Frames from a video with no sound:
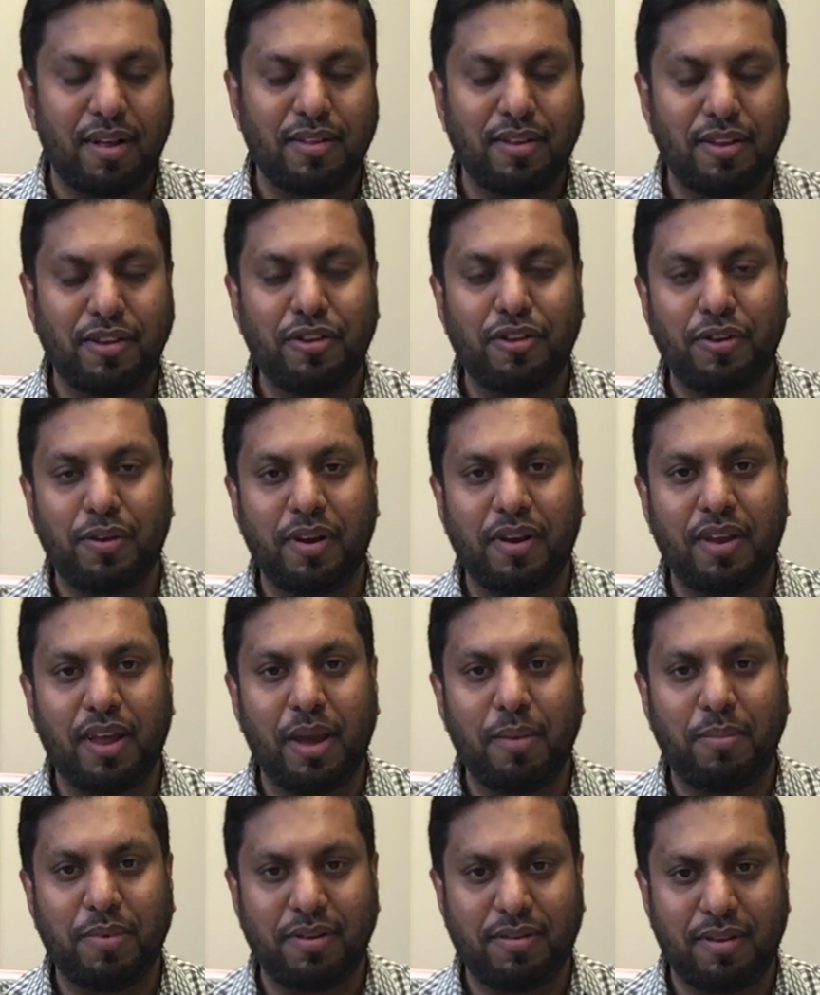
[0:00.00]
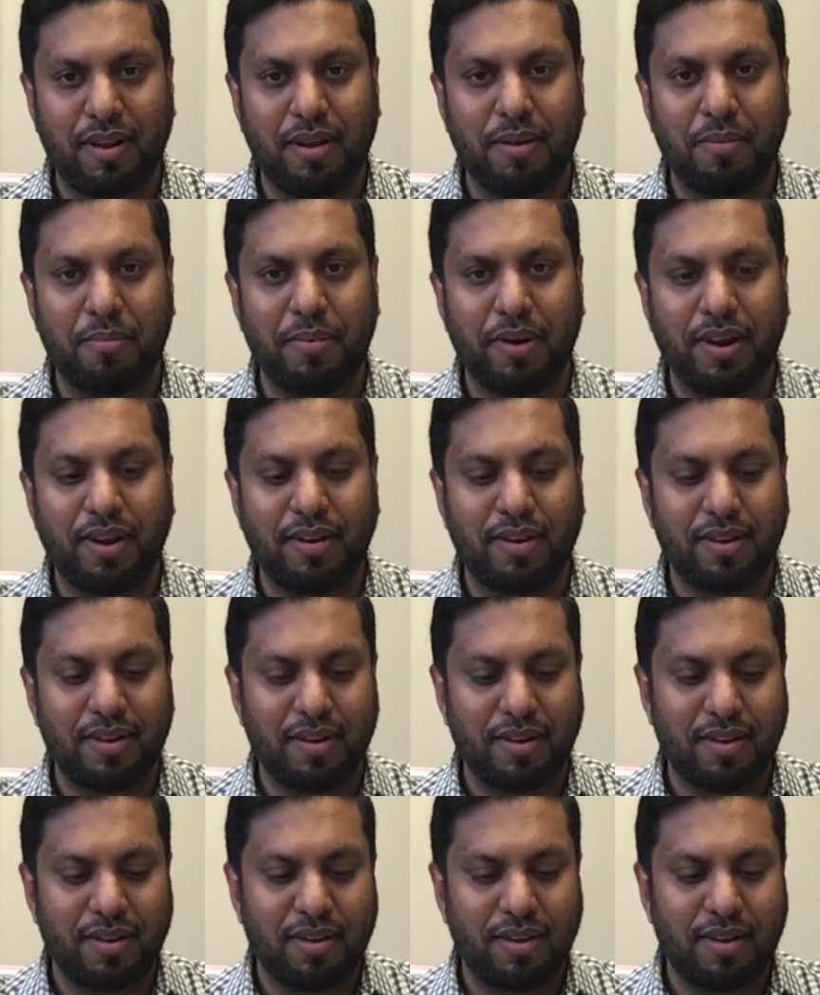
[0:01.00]
this is your time to celebrate
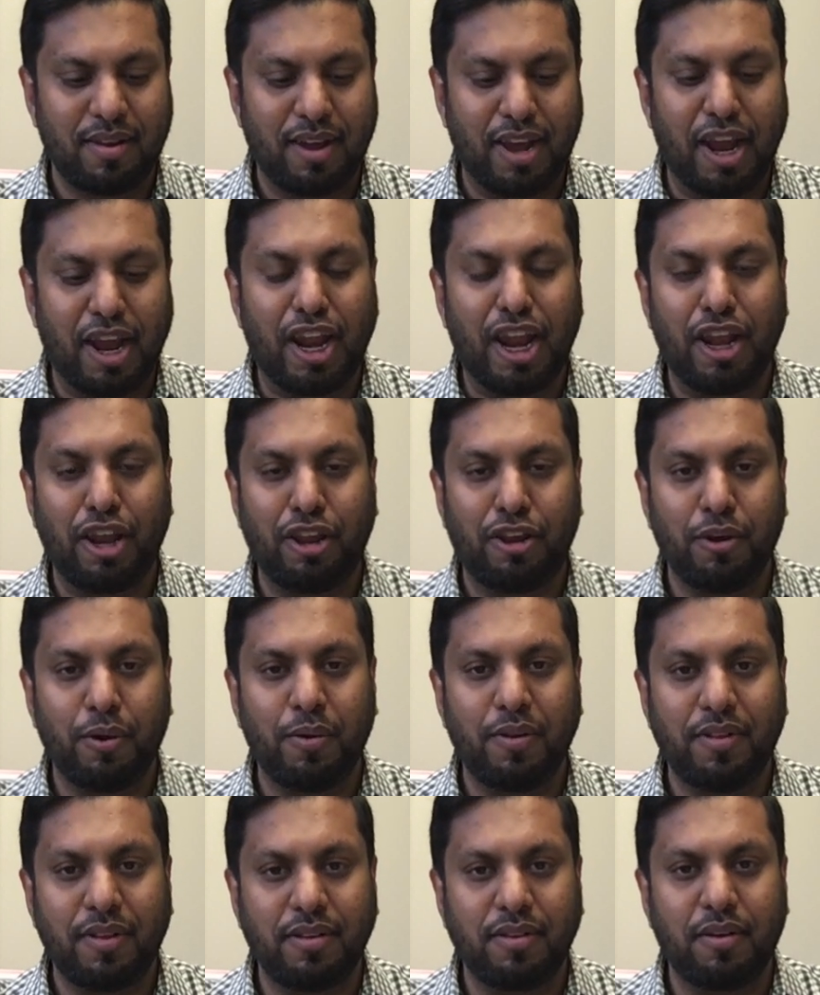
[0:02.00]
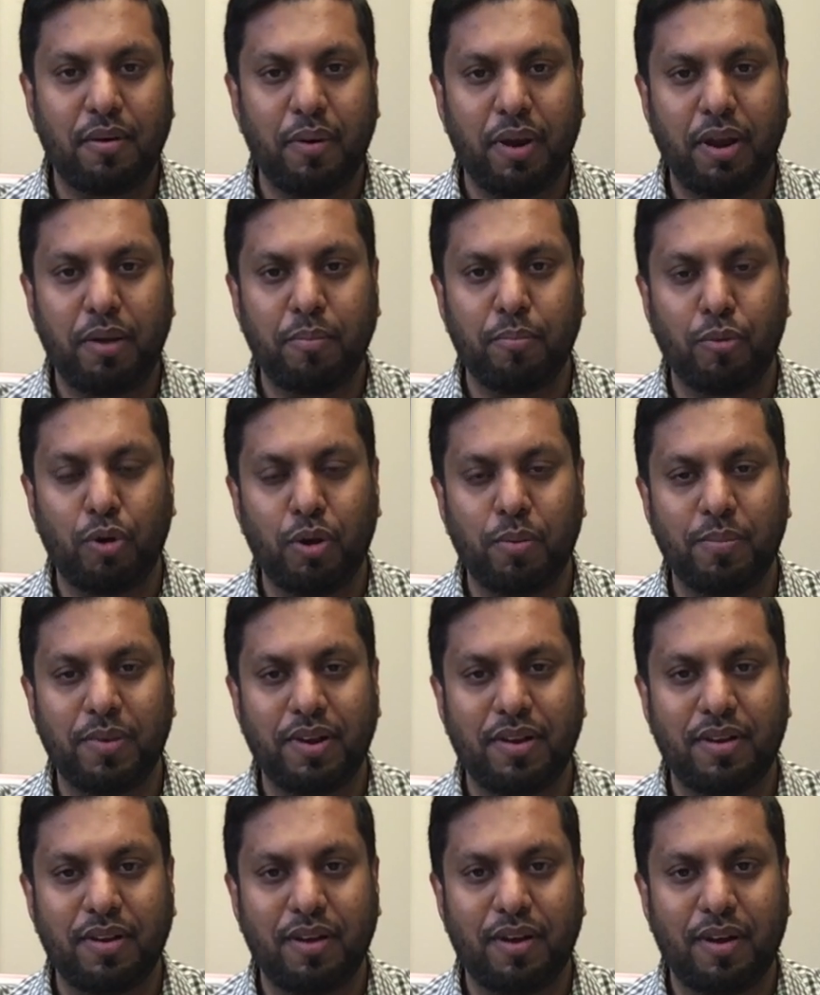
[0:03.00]
and enjoy this great
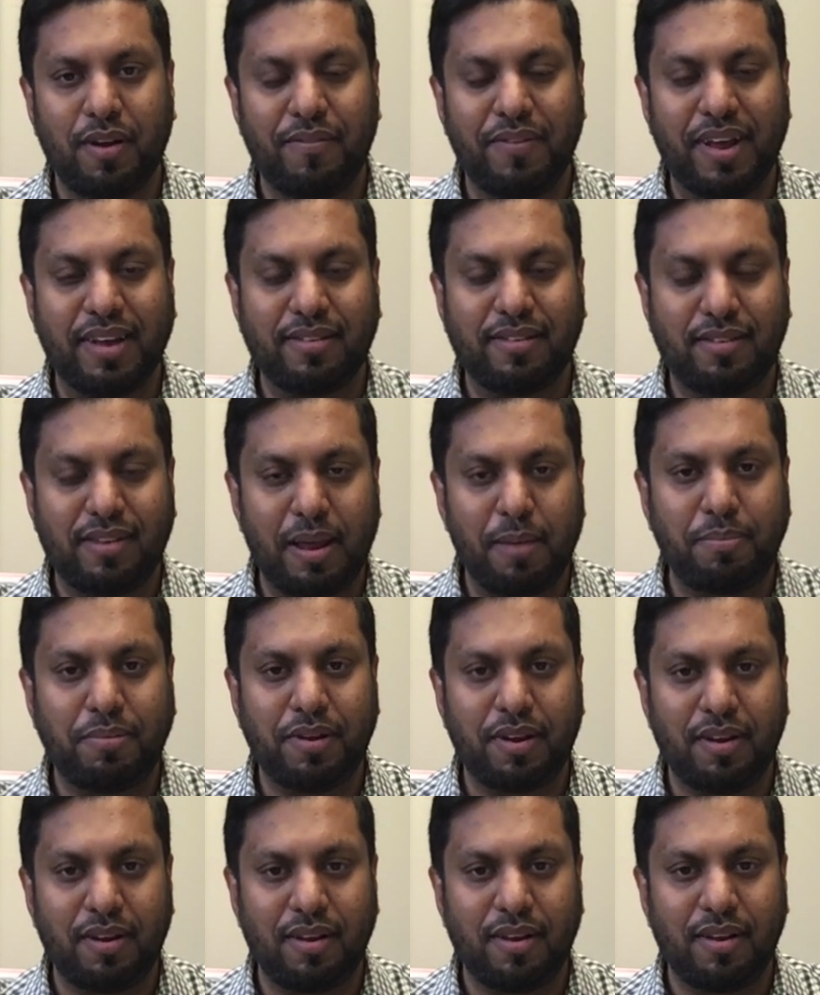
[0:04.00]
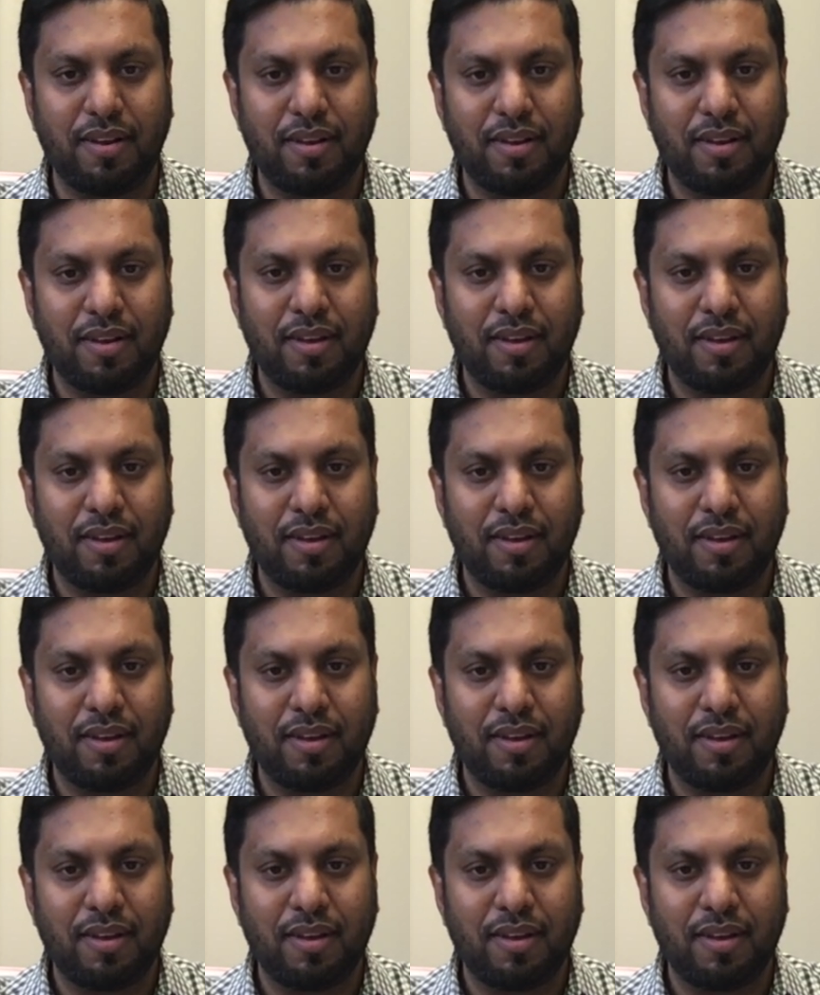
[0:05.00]
moment of exceptional